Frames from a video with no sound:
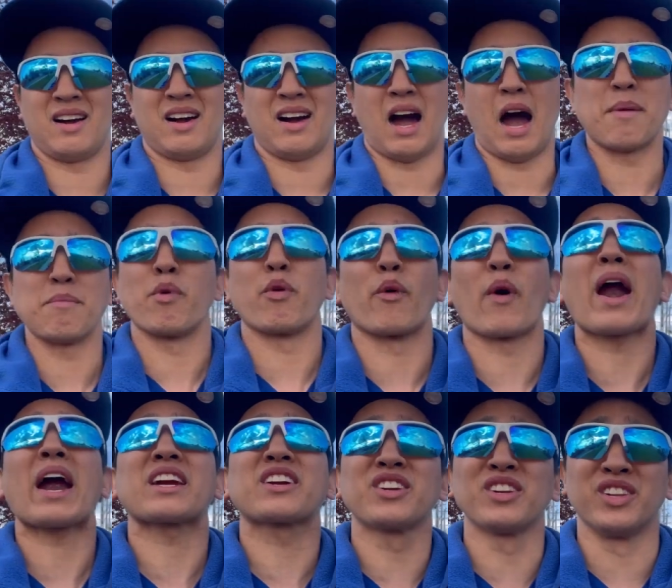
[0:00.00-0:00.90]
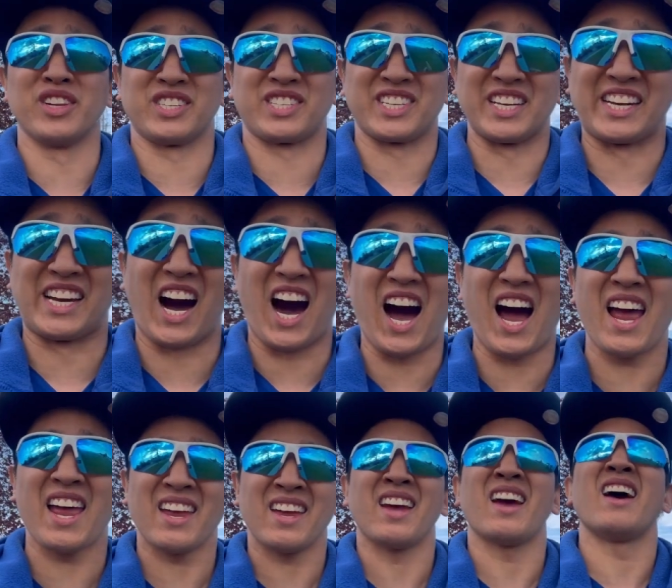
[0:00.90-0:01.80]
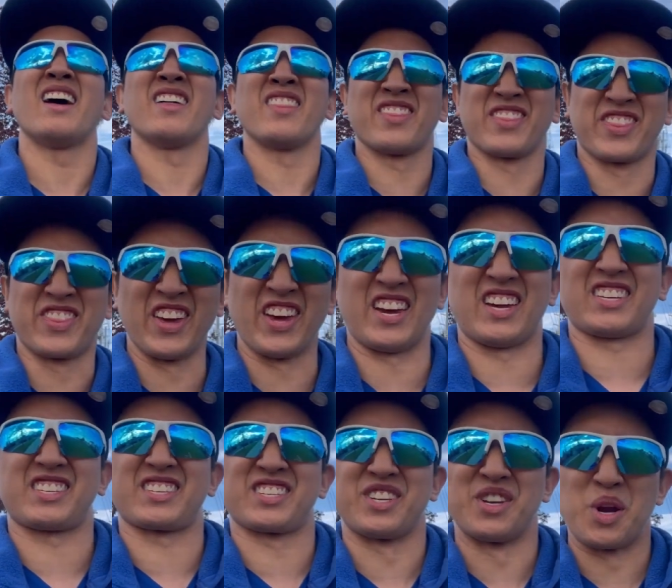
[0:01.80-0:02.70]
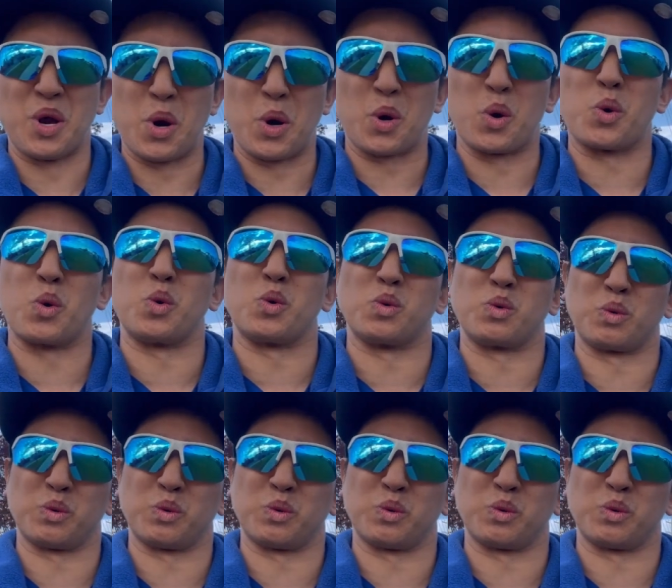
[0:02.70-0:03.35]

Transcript: I miraculously got this news.